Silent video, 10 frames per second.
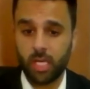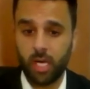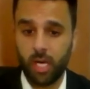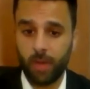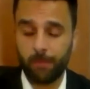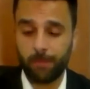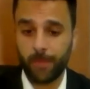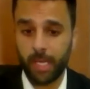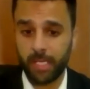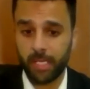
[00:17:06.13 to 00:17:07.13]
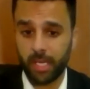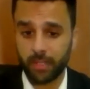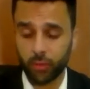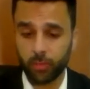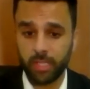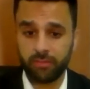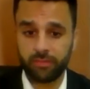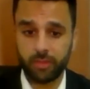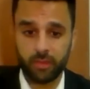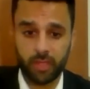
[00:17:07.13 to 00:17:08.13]
Um, and I do believe
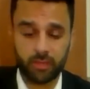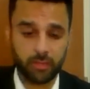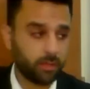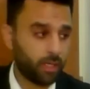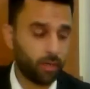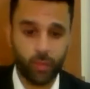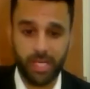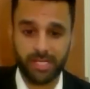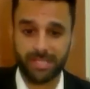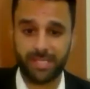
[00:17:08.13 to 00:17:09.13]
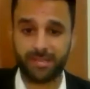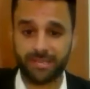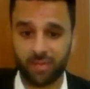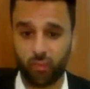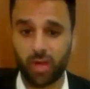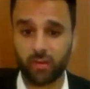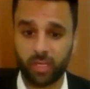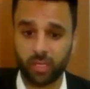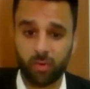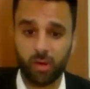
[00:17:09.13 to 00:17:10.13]
that uh, when I see the
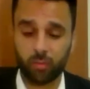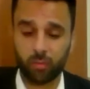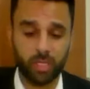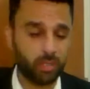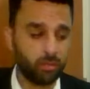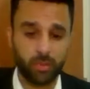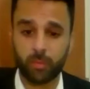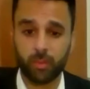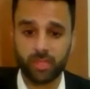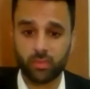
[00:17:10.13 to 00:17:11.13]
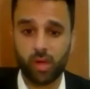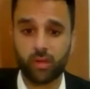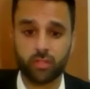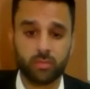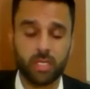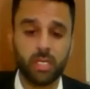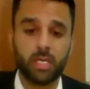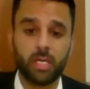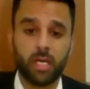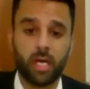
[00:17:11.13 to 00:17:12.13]
surrounding around me, the people that surround me,
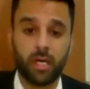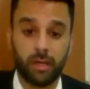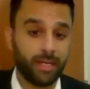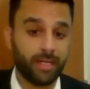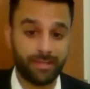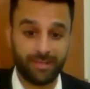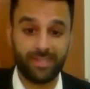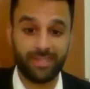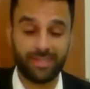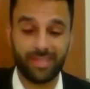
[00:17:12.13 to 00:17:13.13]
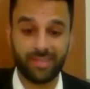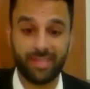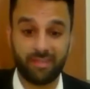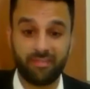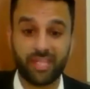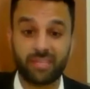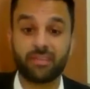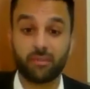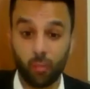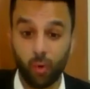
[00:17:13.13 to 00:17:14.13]
and the, that, that, the fact that
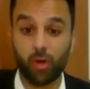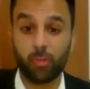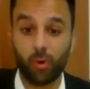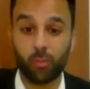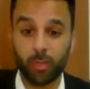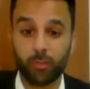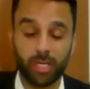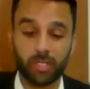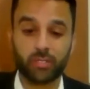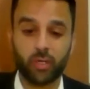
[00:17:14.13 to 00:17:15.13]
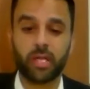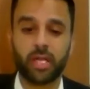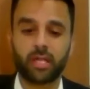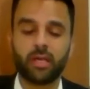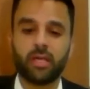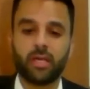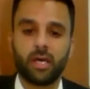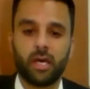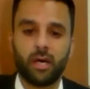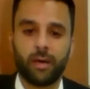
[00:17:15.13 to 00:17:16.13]
there are more and more people are joining,
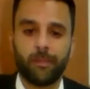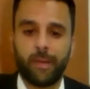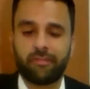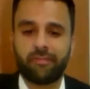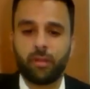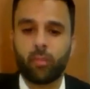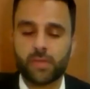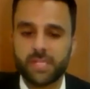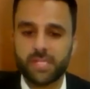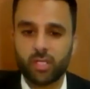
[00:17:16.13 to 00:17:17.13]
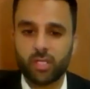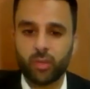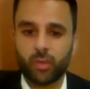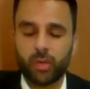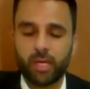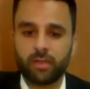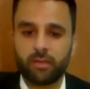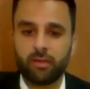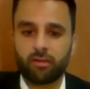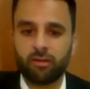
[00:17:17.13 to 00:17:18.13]
um, I feel more secure and
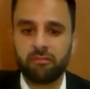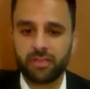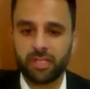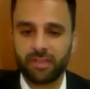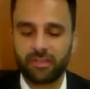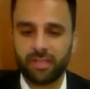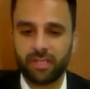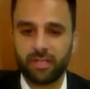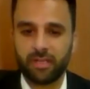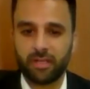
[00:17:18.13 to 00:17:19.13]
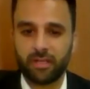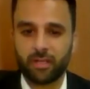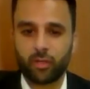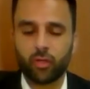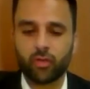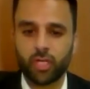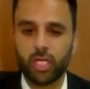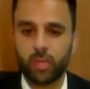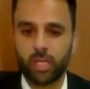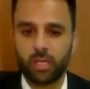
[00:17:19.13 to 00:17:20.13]
uh, confident continuing